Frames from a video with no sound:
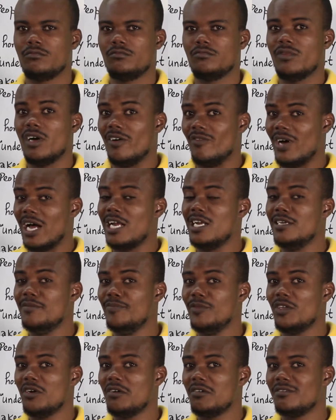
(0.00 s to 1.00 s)
Papa
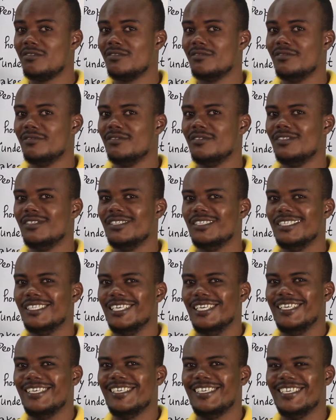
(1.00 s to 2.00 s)
lim no?
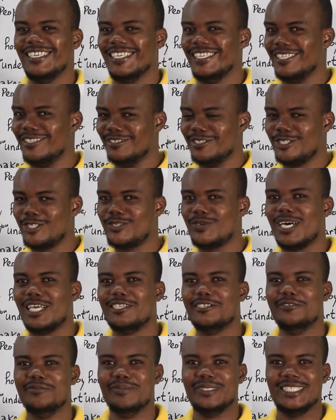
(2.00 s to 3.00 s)
Don't
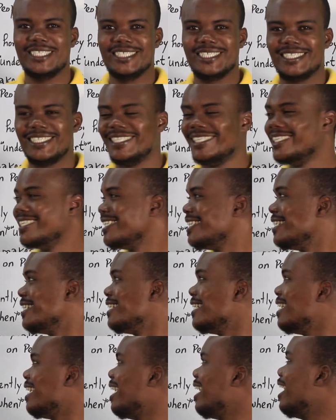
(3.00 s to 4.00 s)
swallow me.
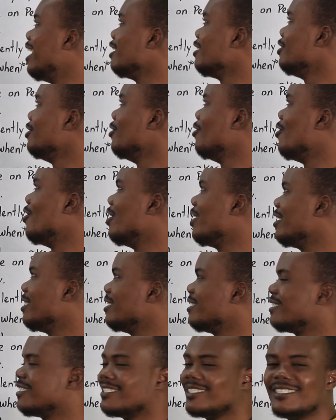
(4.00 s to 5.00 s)
I yawn.
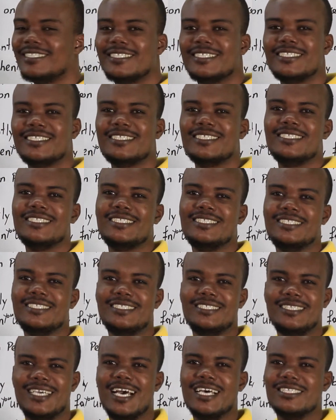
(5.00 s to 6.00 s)

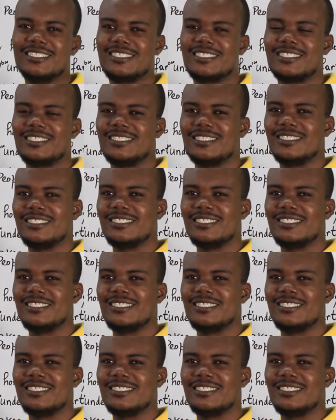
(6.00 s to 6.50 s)
Yes.